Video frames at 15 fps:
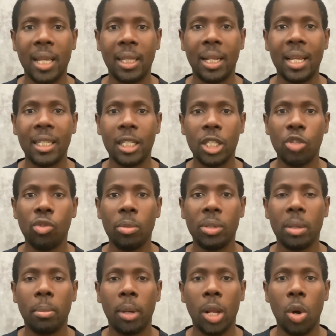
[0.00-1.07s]
The link is in the
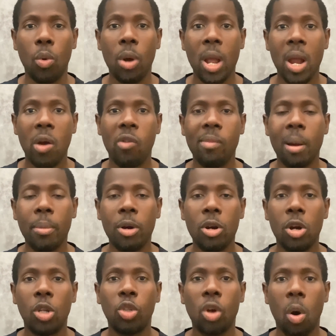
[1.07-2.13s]
description below. Remember
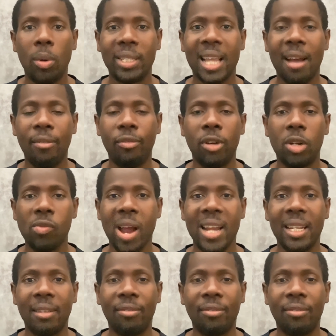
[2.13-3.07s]
to always have fun writing.